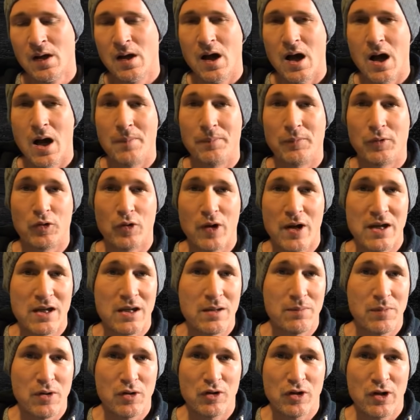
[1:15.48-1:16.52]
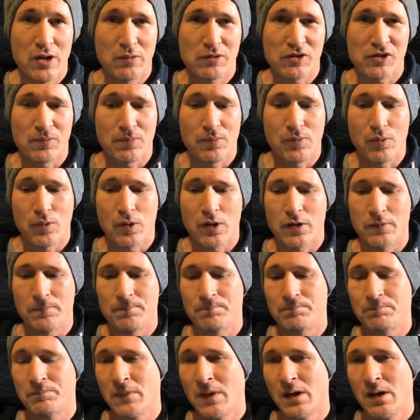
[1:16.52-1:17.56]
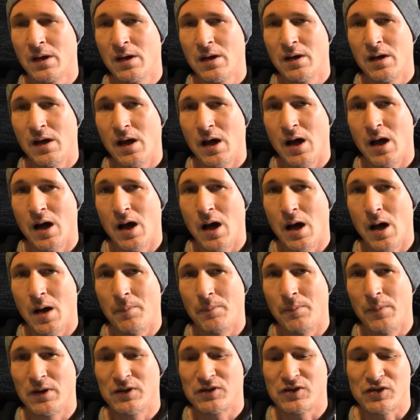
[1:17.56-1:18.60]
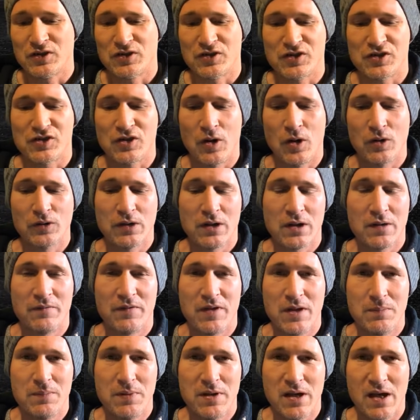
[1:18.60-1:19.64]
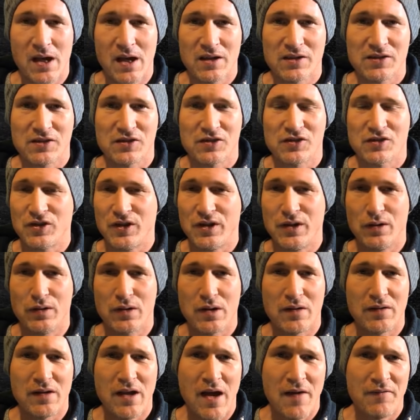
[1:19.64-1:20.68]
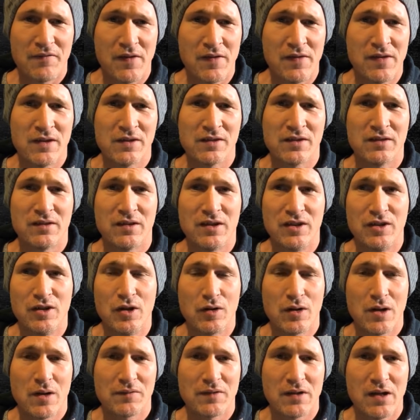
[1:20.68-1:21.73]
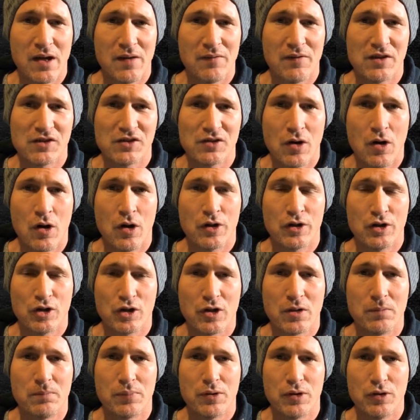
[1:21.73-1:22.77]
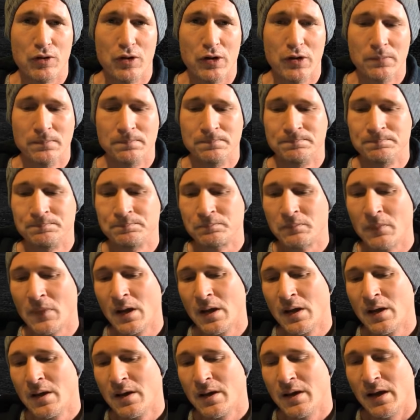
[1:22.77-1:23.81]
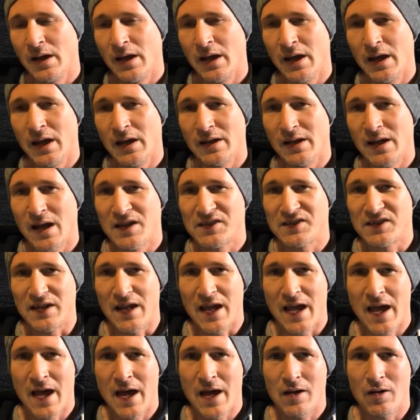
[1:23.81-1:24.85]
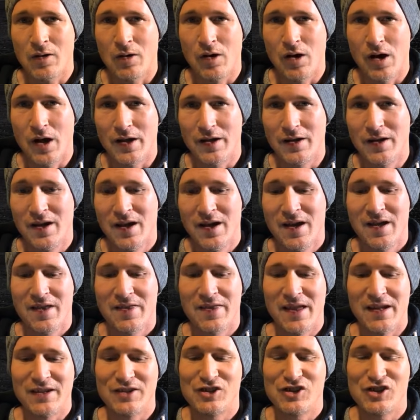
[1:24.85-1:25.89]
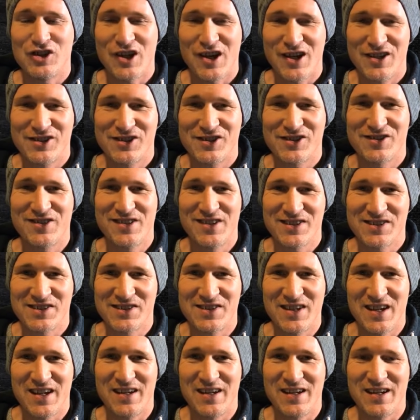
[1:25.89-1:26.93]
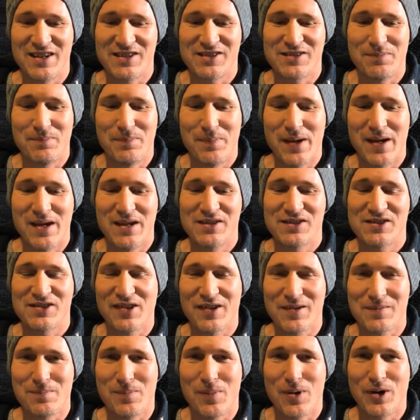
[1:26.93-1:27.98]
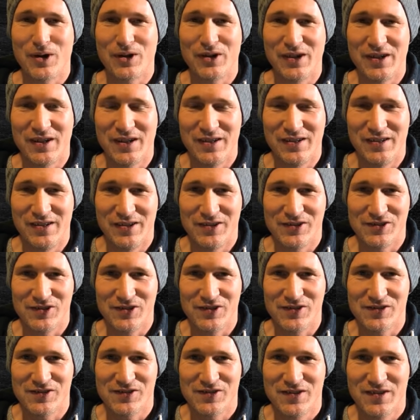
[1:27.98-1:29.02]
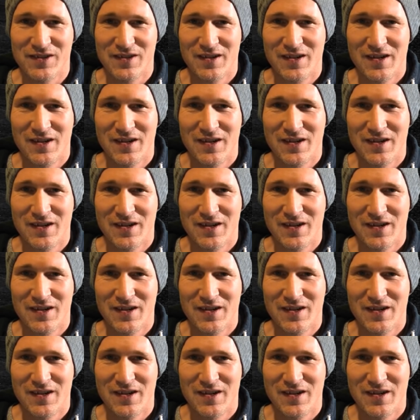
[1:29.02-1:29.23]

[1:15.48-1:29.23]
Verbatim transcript: Um, great community support. Um, it's installed on a VPS, so you don't have to have this. You don't have to have this on your computer, and it has an add-on that changes the settings based on market conditions.